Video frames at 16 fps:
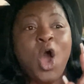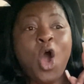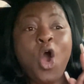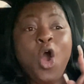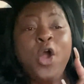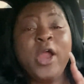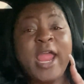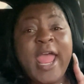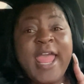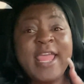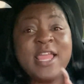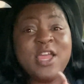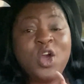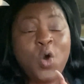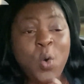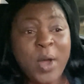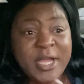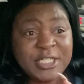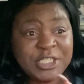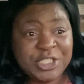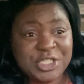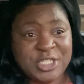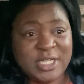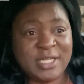or a
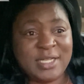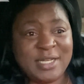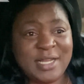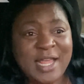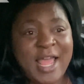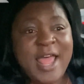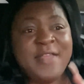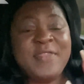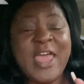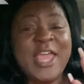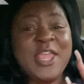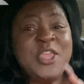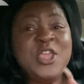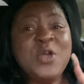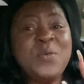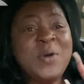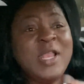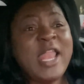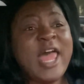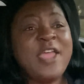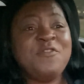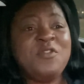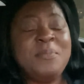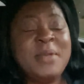question that you would
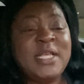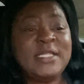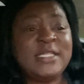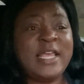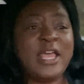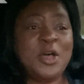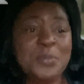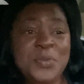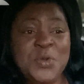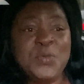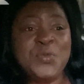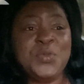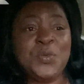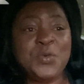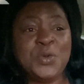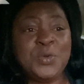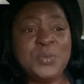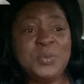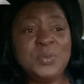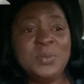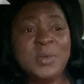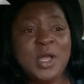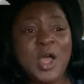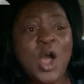like for me to help you
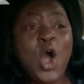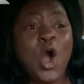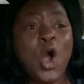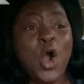through,